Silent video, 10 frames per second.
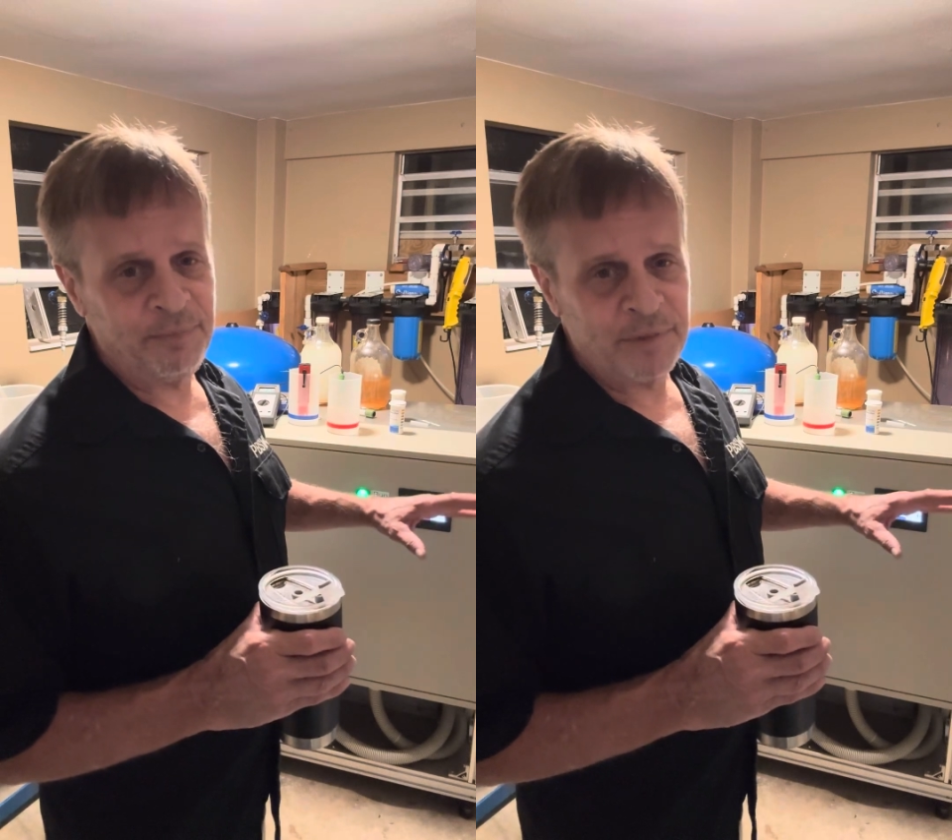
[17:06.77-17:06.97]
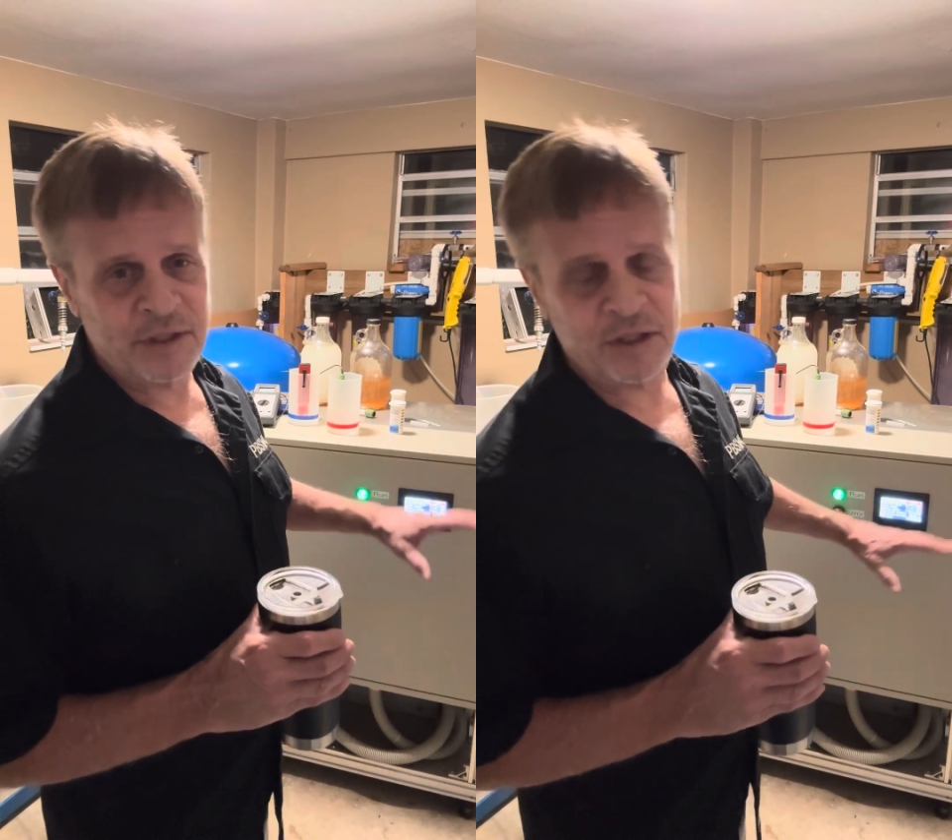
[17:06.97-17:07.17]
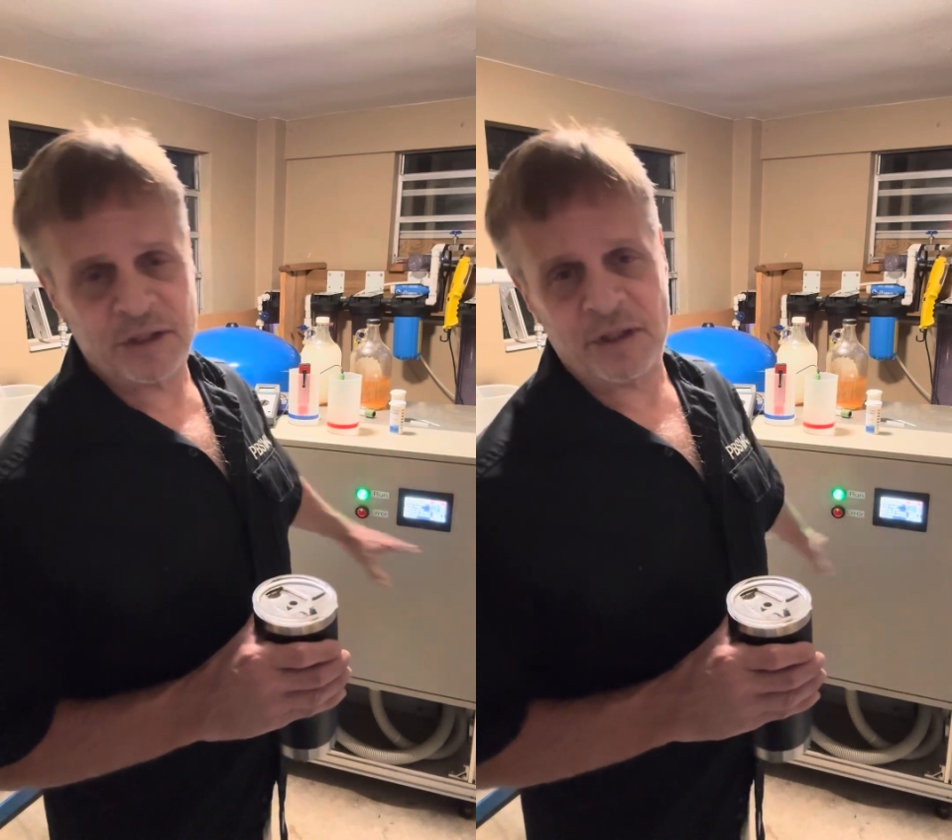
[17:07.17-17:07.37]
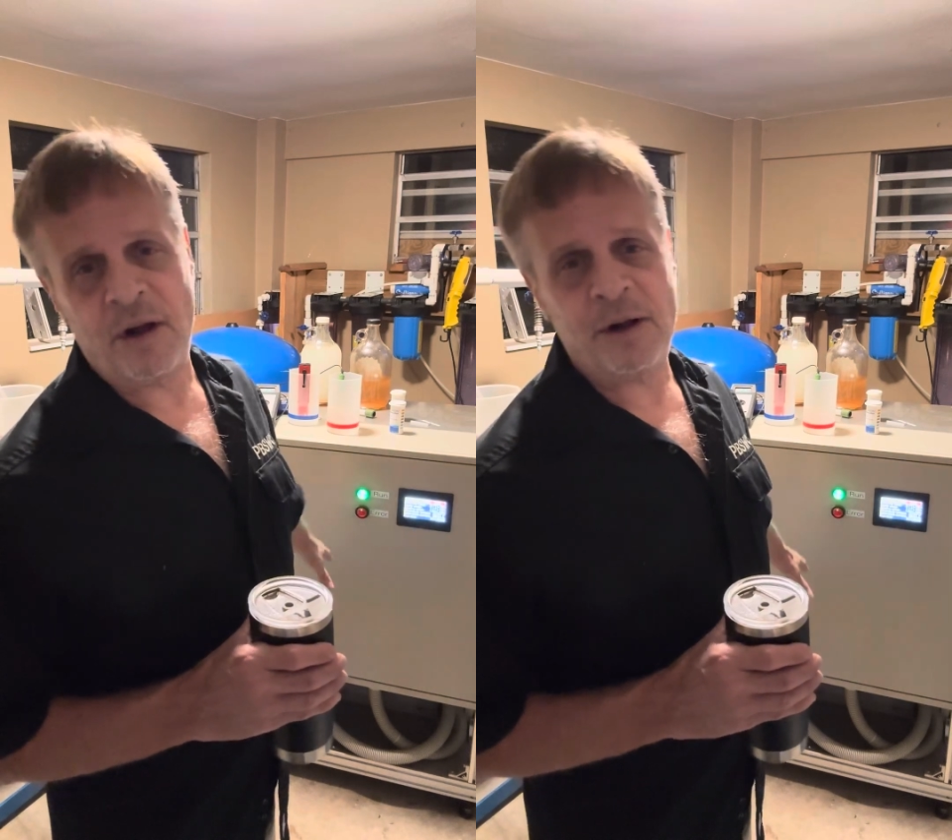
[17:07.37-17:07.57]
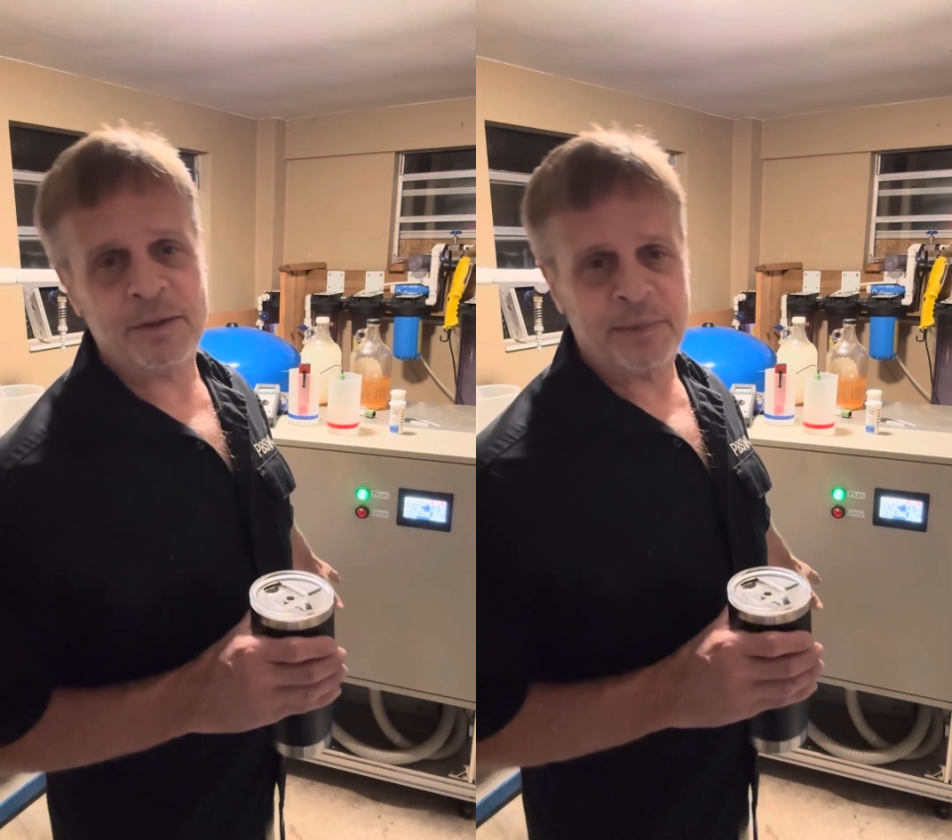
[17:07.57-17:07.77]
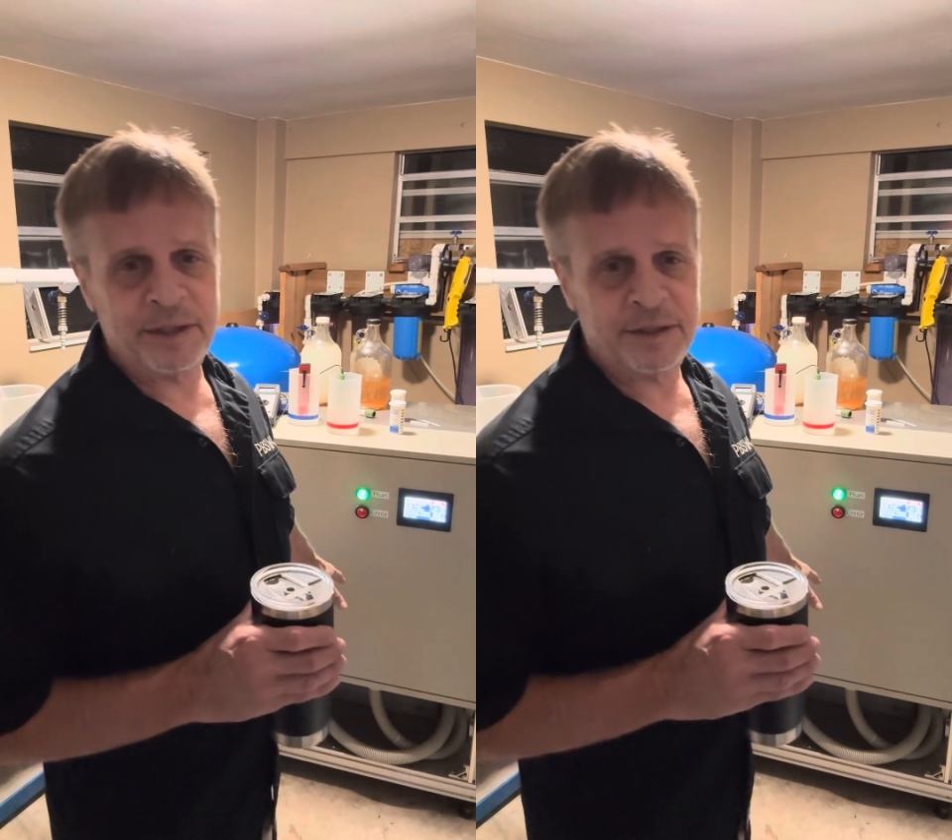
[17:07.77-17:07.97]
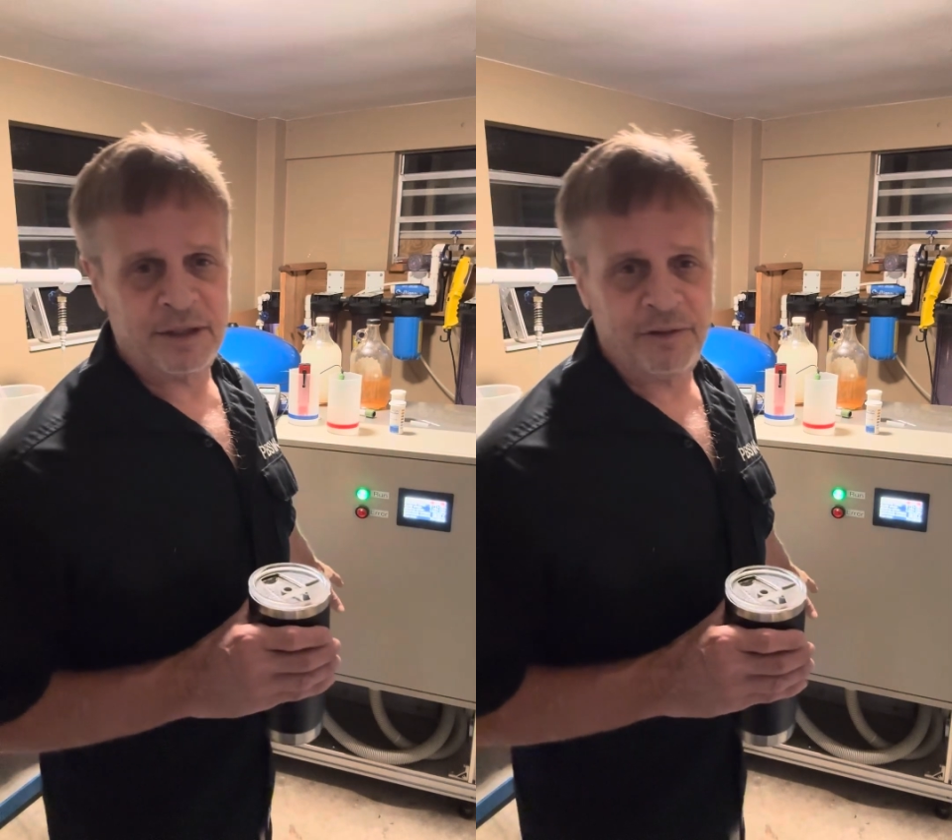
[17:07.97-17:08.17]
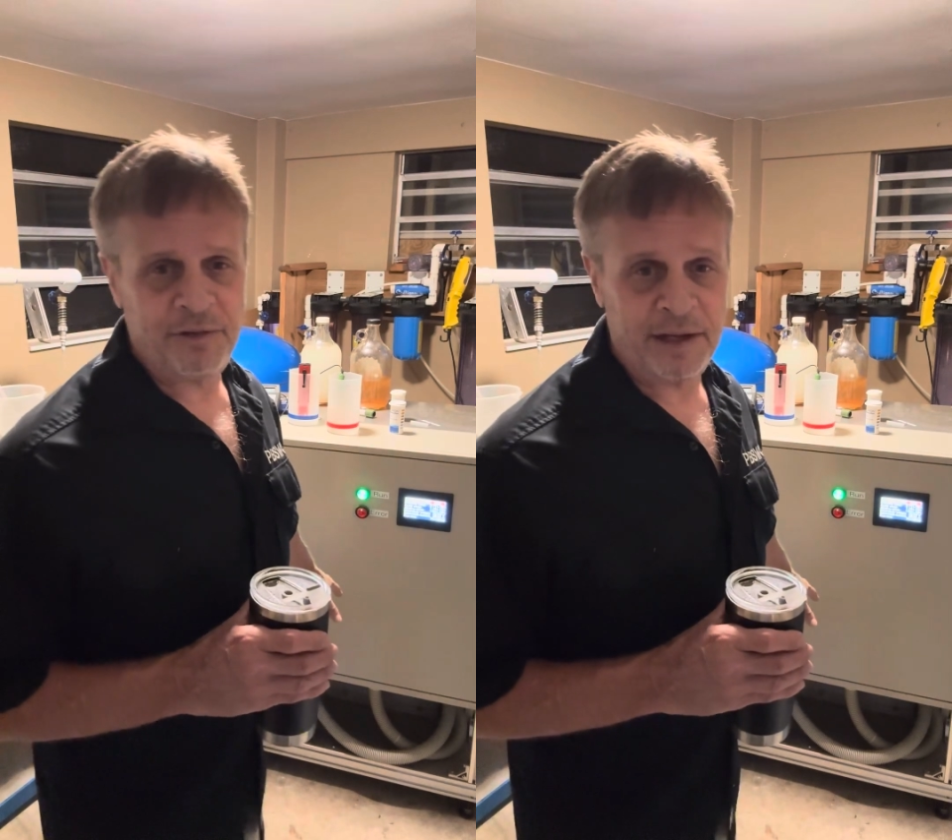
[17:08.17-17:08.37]
stalled
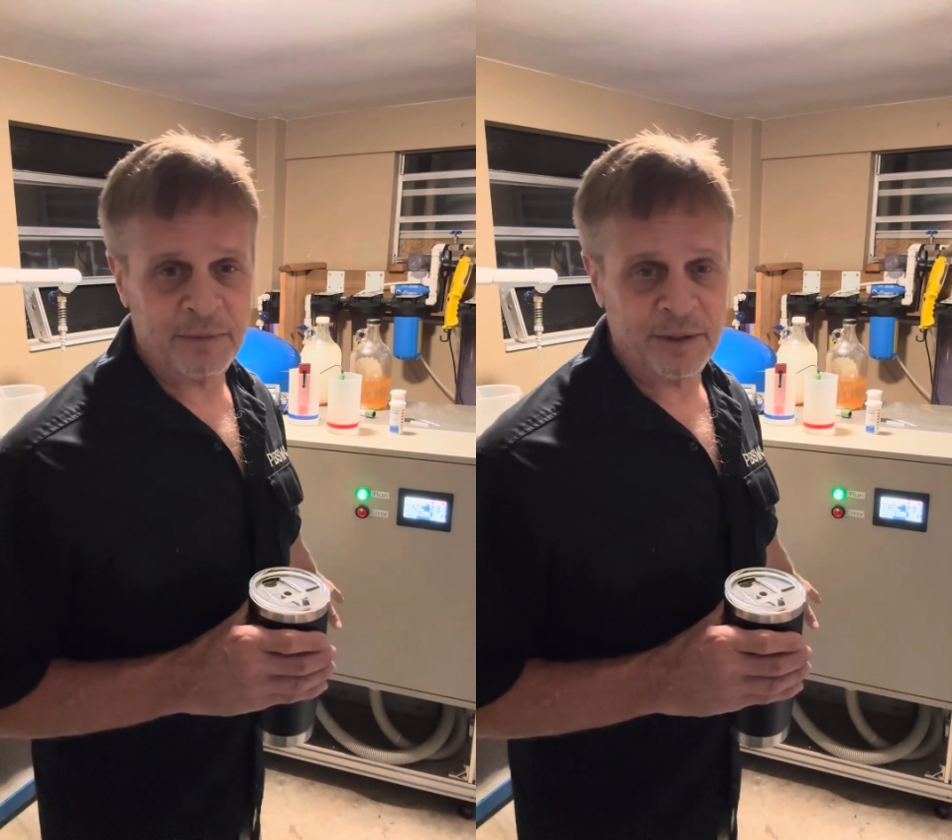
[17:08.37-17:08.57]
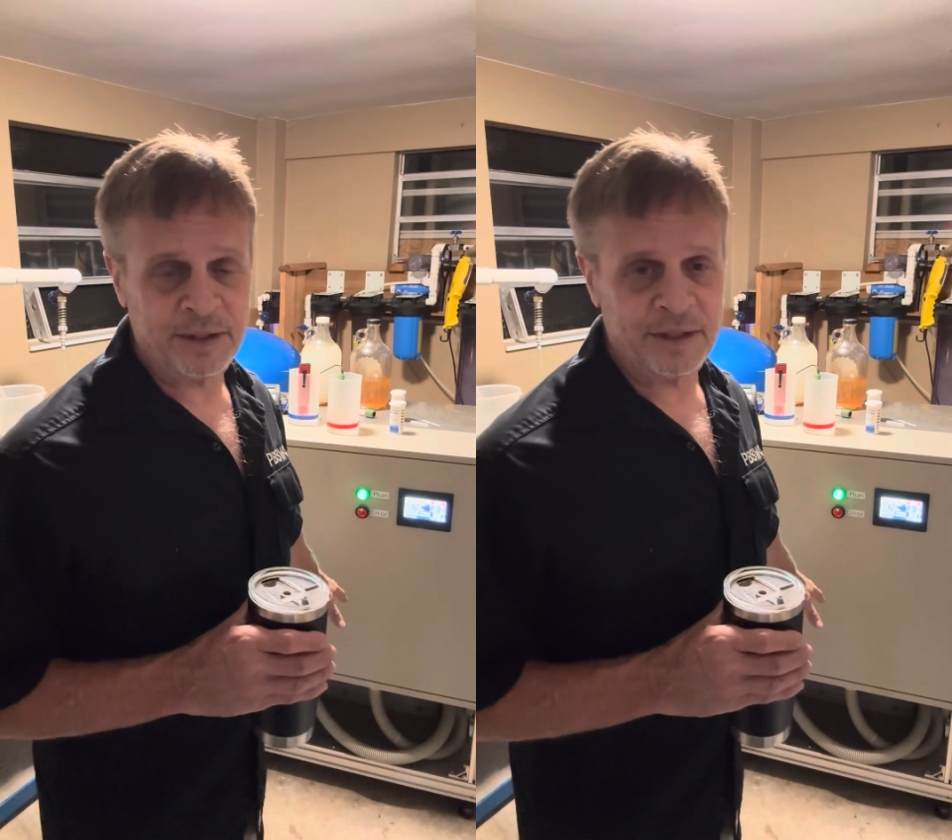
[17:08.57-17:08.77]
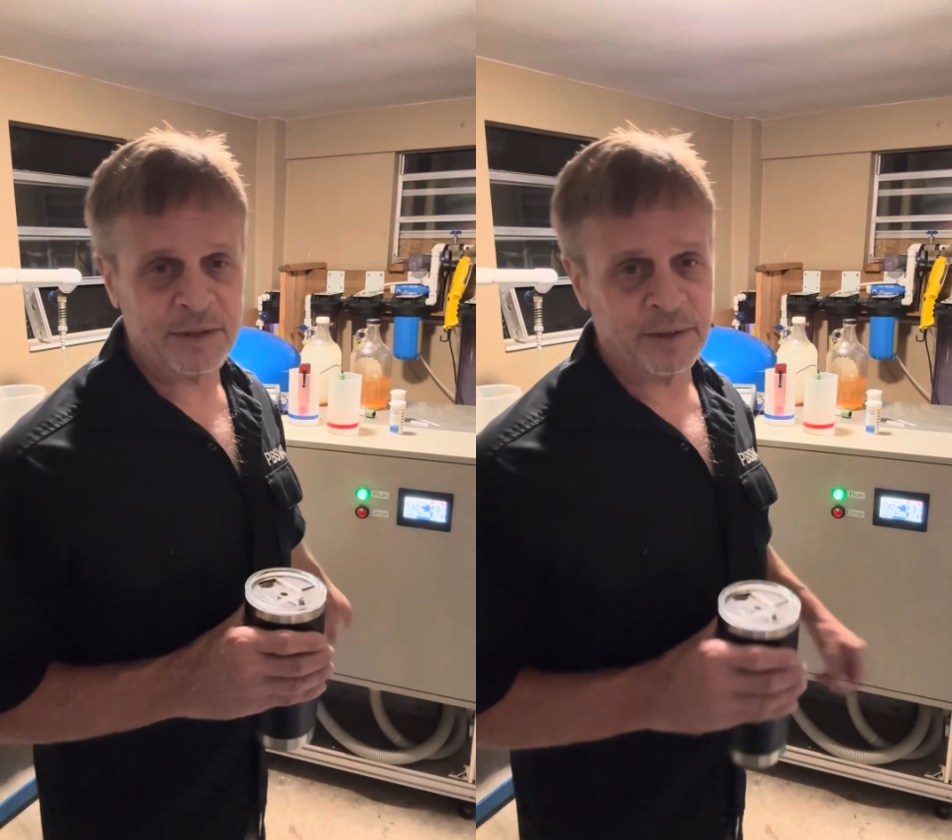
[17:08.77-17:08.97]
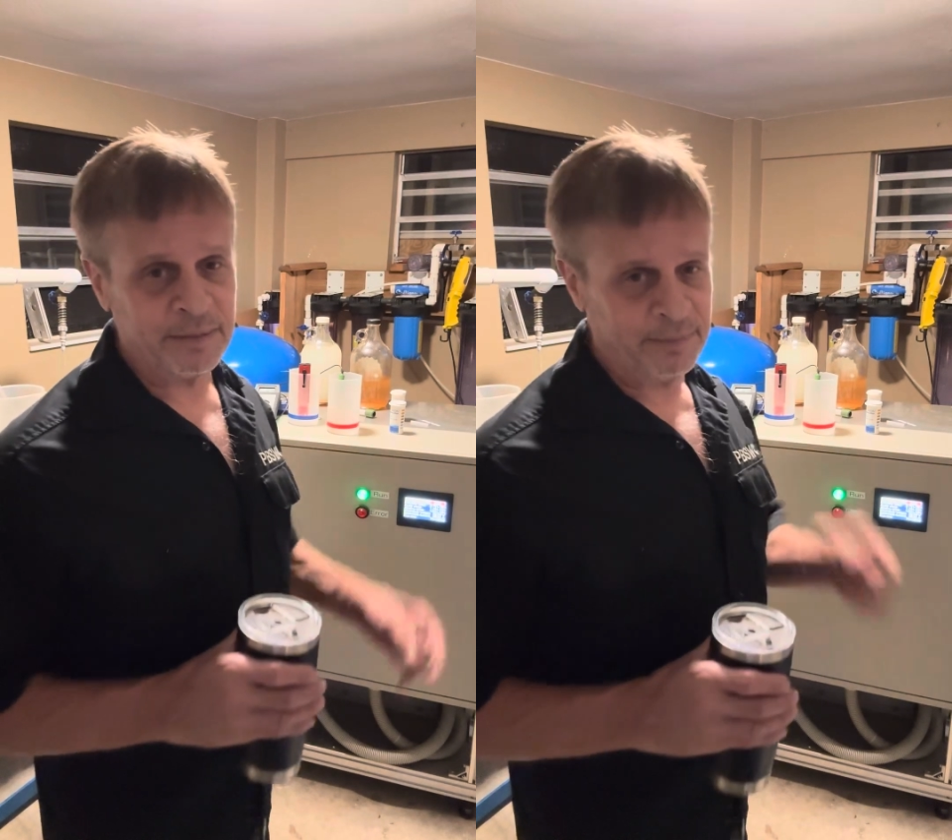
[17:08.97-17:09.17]
myself on with this one,